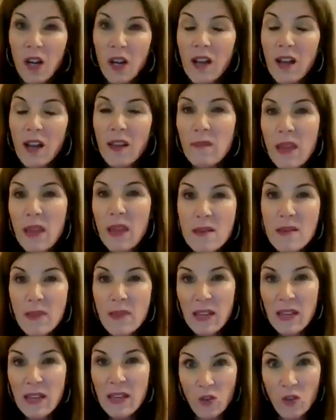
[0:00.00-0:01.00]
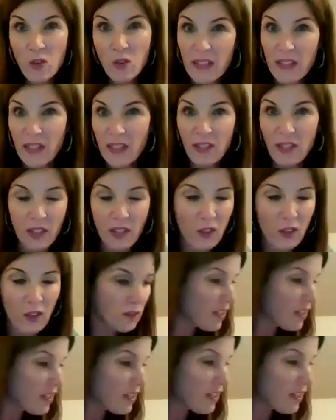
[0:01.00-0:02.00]
I could be totally wrong and
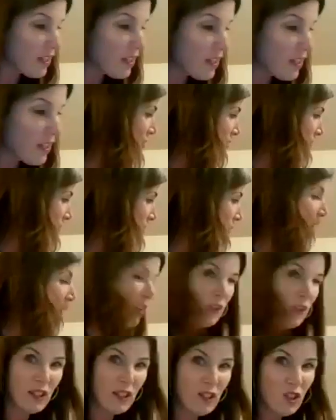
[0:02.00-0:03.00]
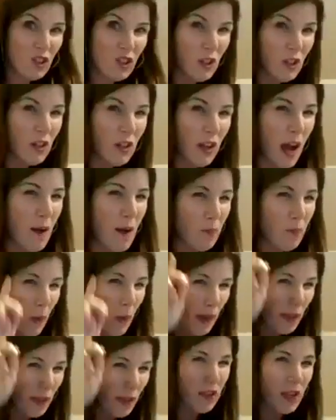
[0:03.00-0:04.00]
maybe, so you guys have a little research to do.
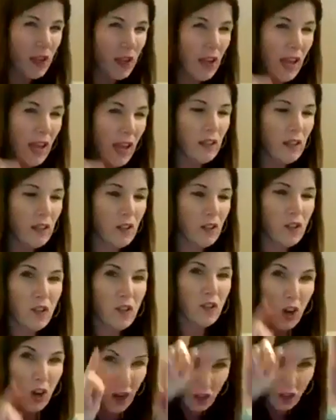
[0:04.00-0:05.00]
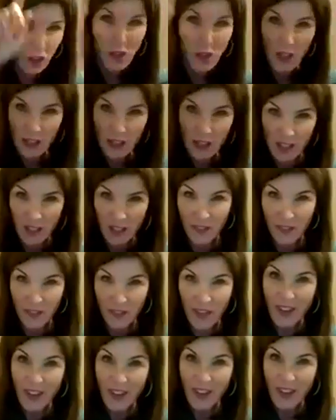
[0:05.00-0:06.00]
You guys should look up whether the
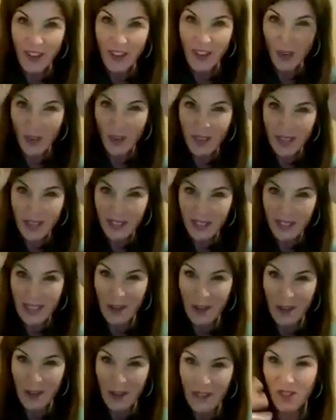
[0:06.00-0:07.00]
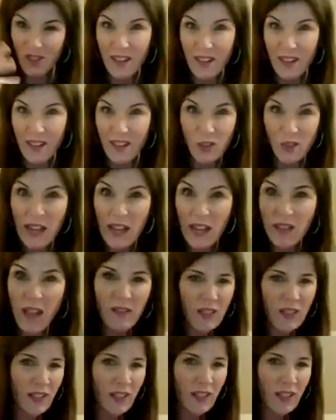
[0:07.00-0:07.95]
antlers are different or the same on each